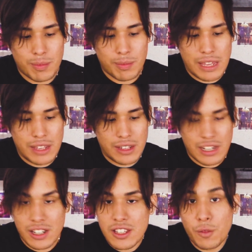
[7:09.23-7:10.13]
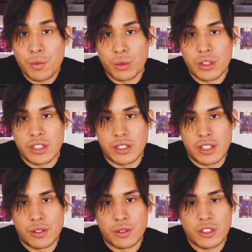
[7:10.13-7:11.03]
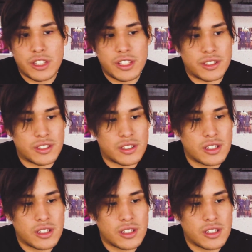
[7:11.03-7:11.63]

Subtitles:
And it's helpful. It really is.